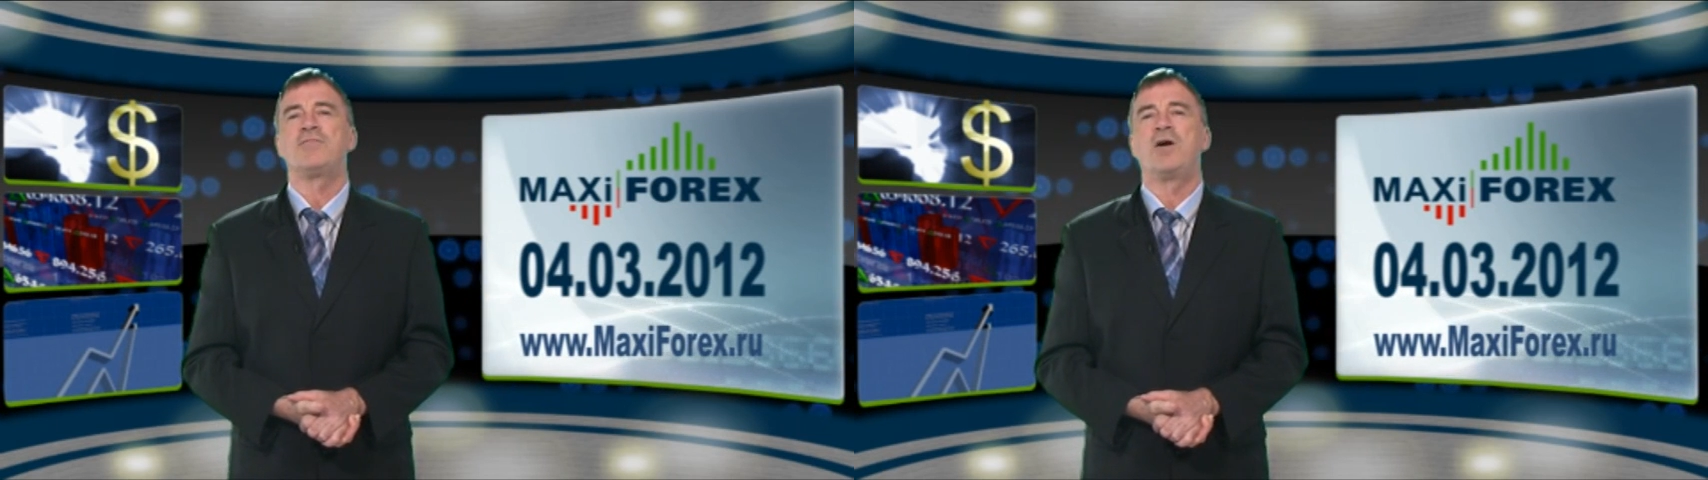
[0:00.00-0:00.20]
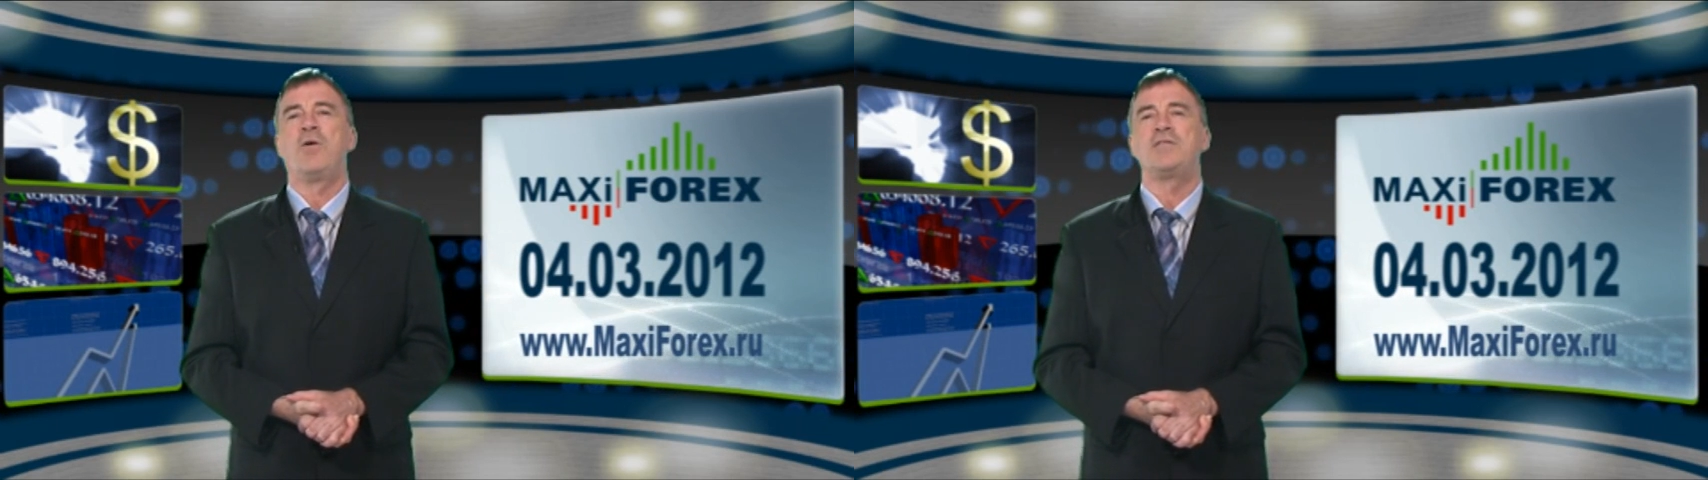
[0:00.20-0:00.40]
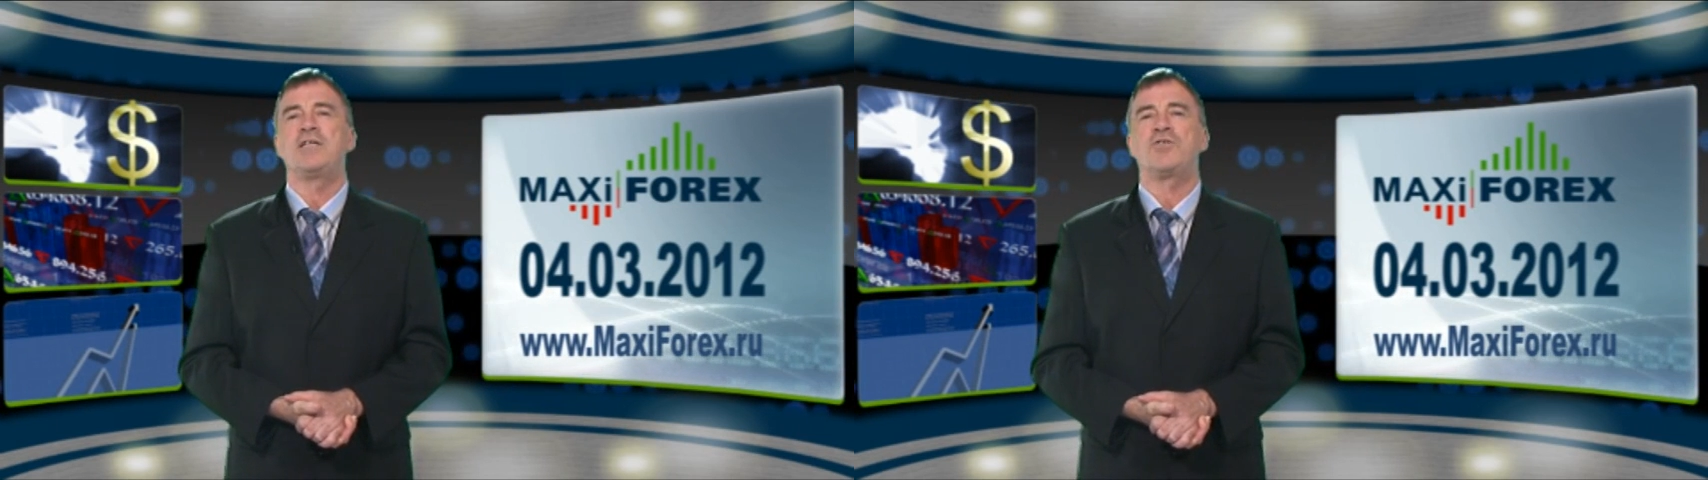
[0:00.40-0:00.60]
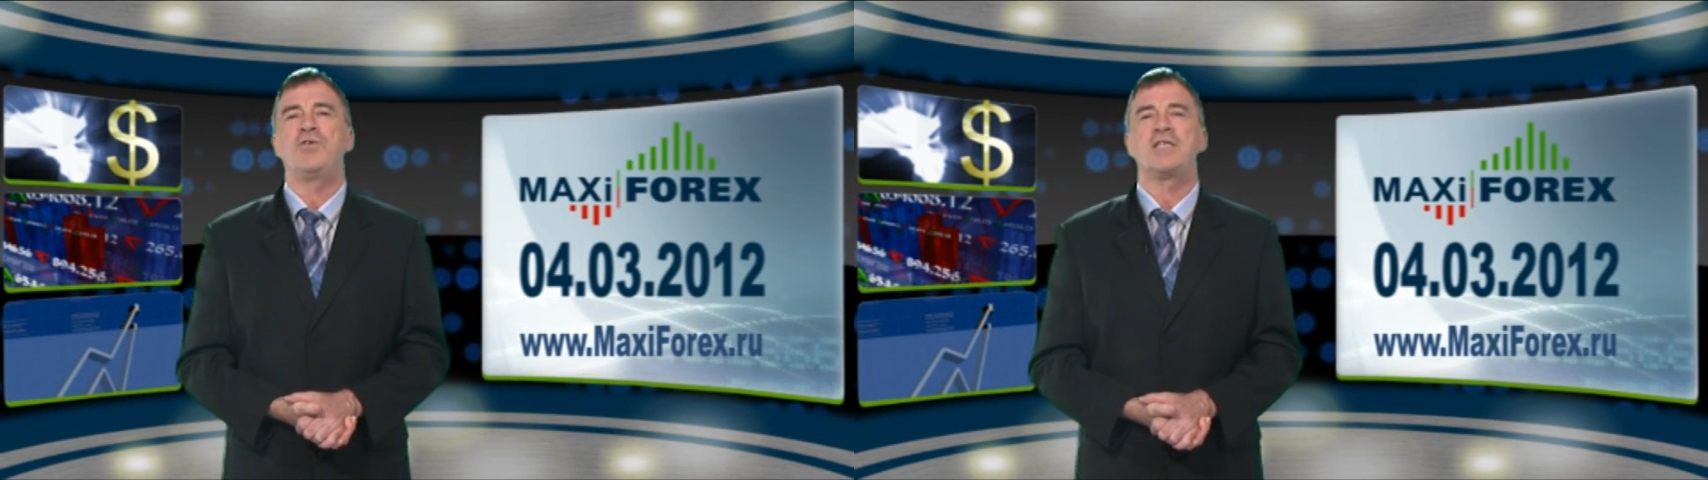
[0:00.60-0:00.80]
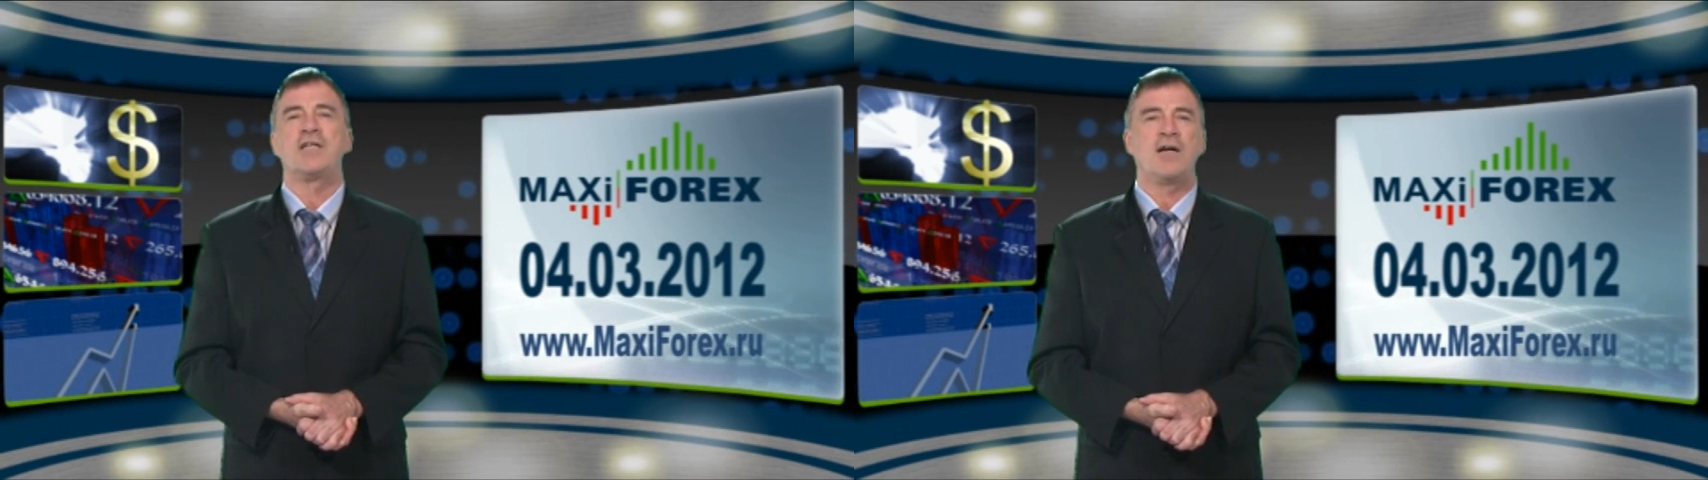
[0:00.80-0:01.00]
of gold
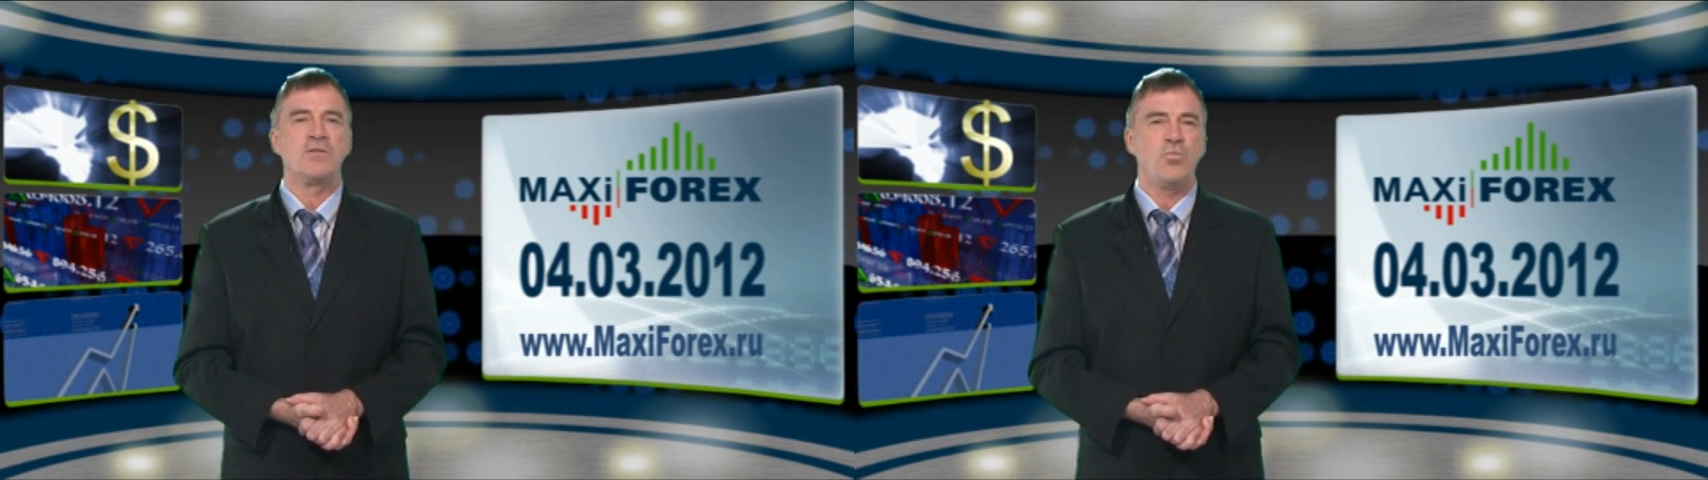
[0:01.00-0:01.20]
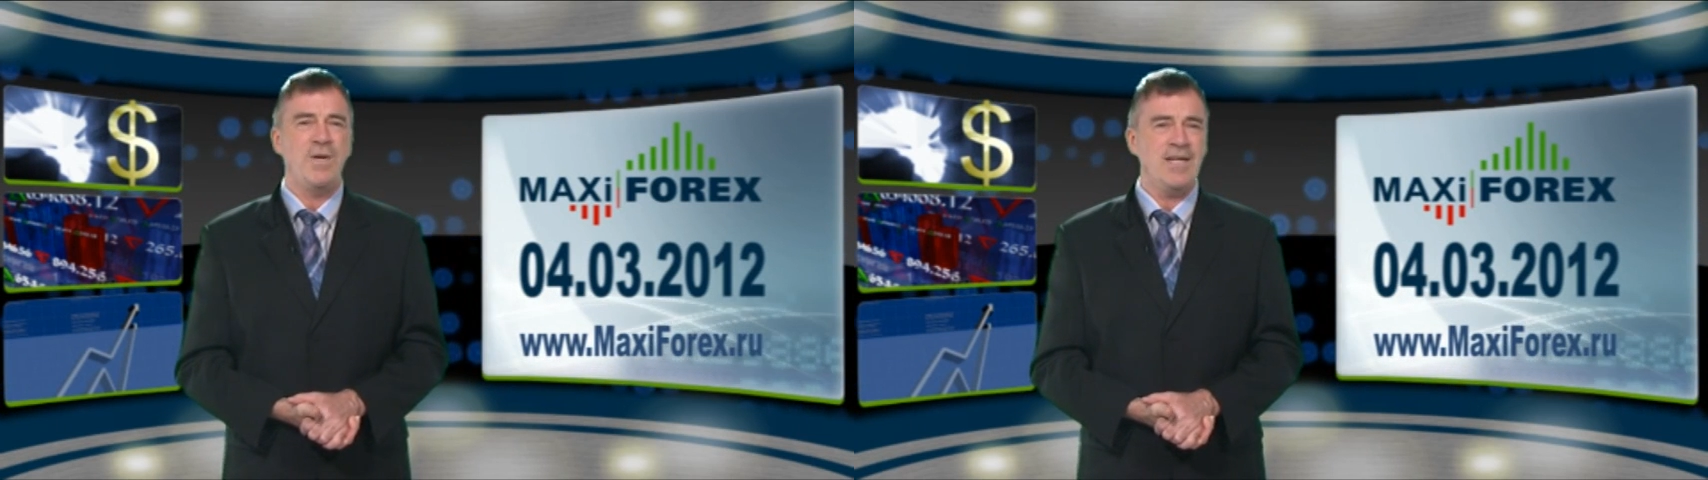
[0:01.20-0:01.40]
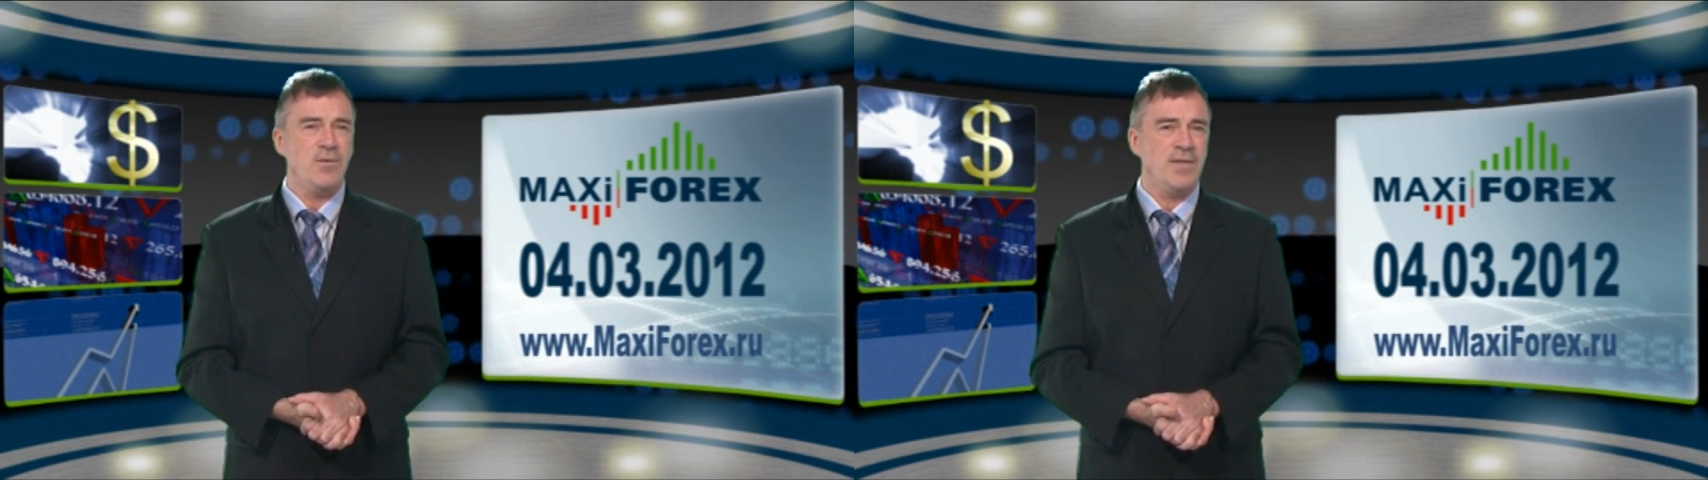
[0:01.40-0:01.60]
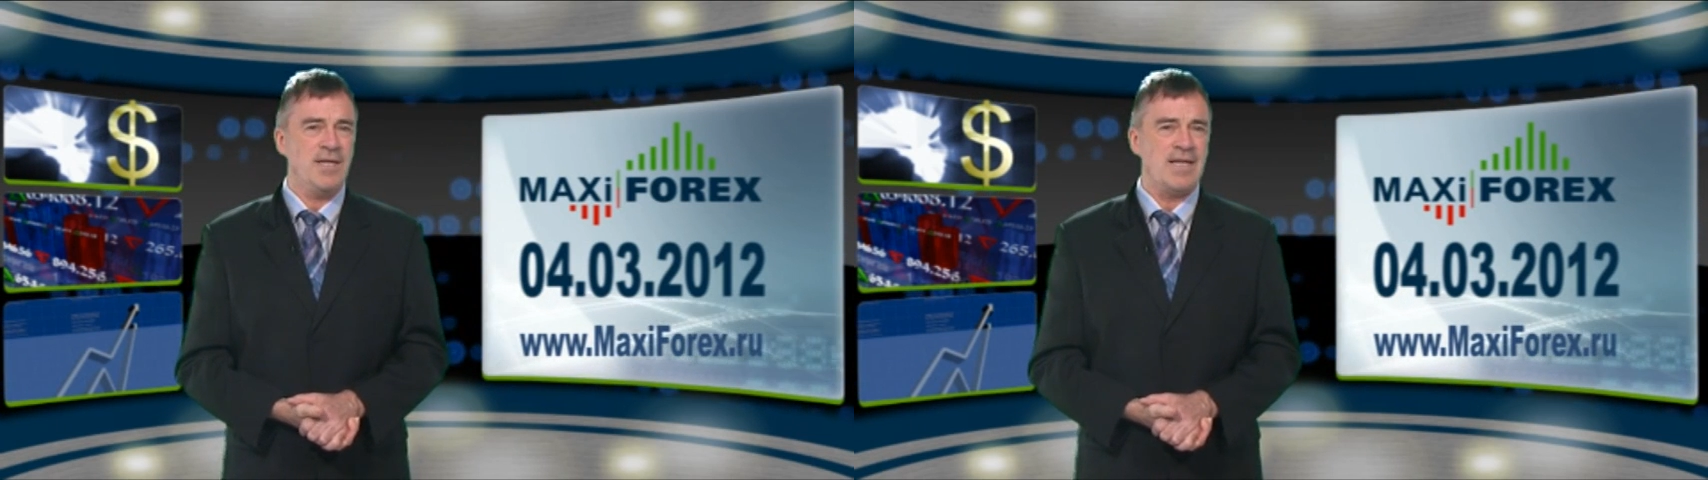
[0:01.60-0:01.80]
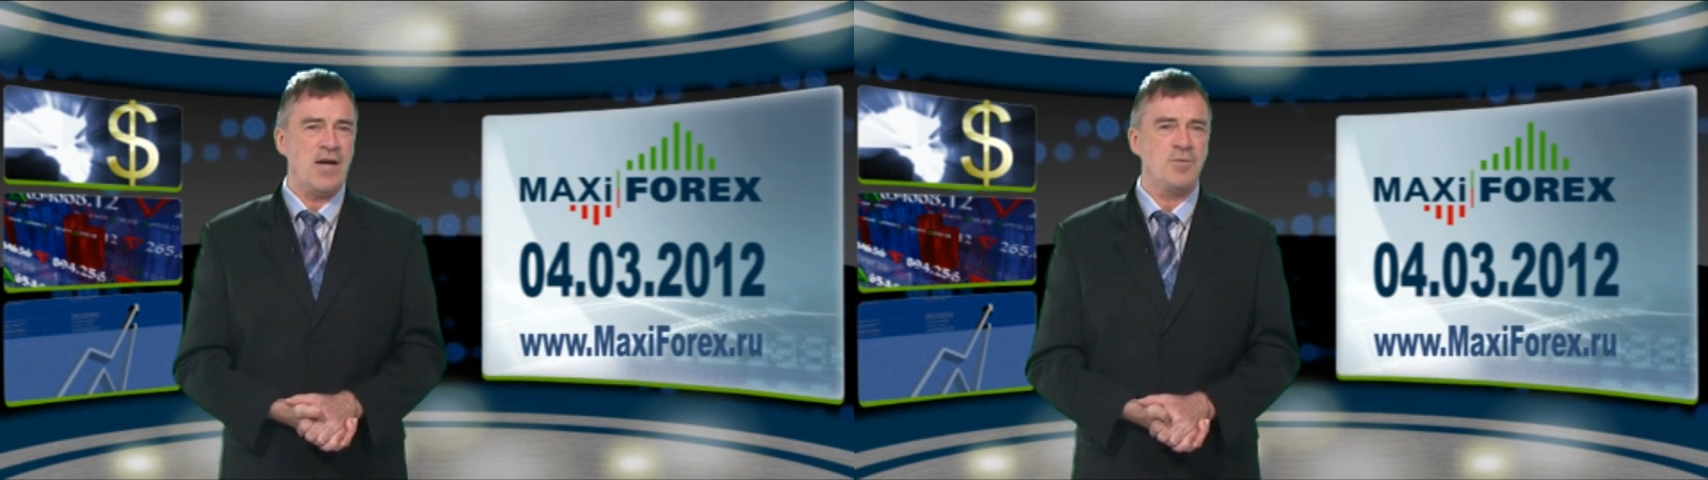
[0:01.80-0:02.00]
decreased last week with
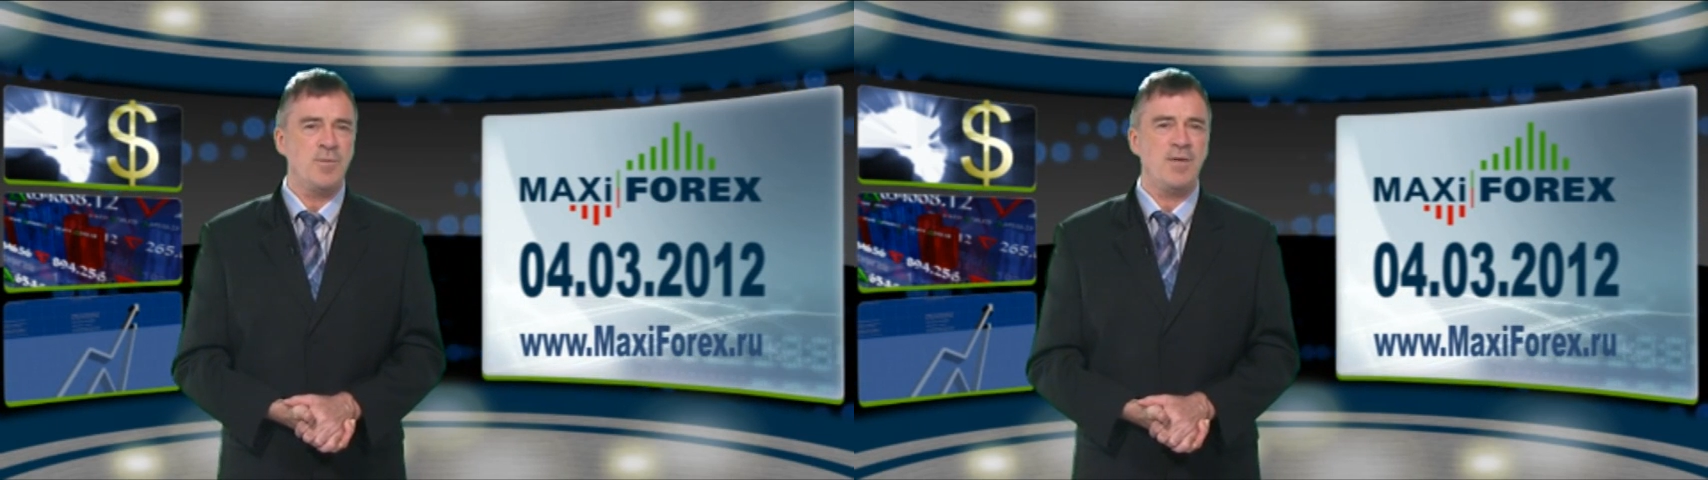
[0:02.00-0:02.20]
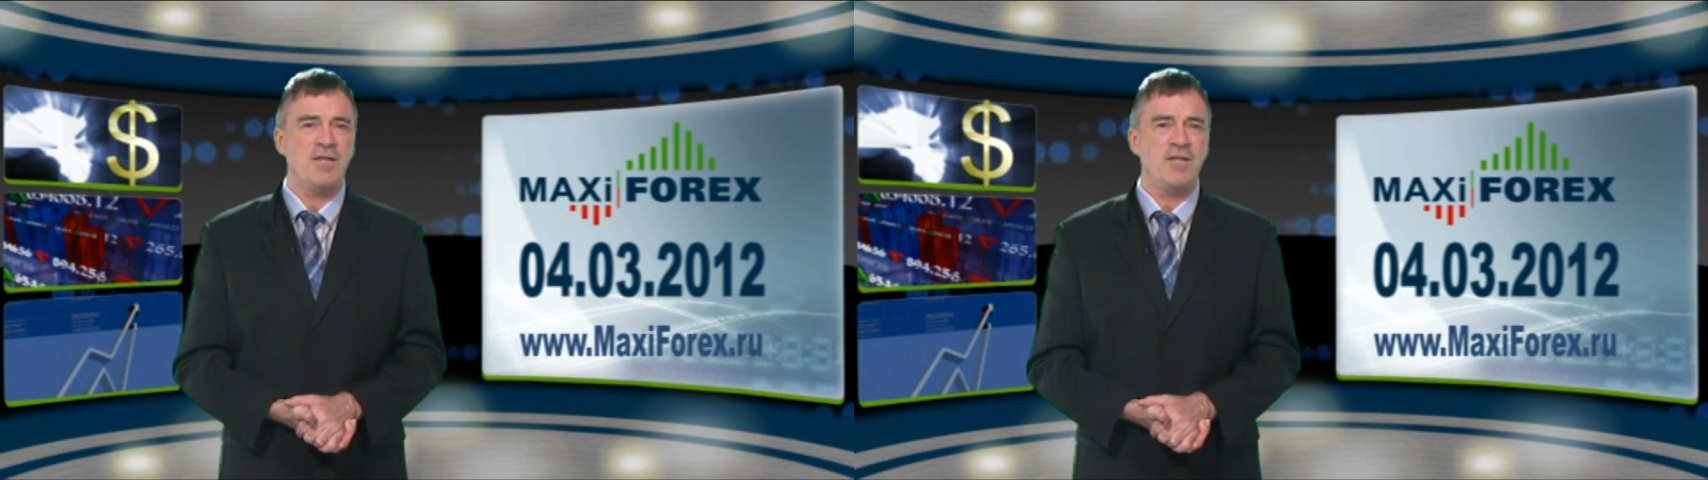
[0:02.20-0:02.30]
the announcement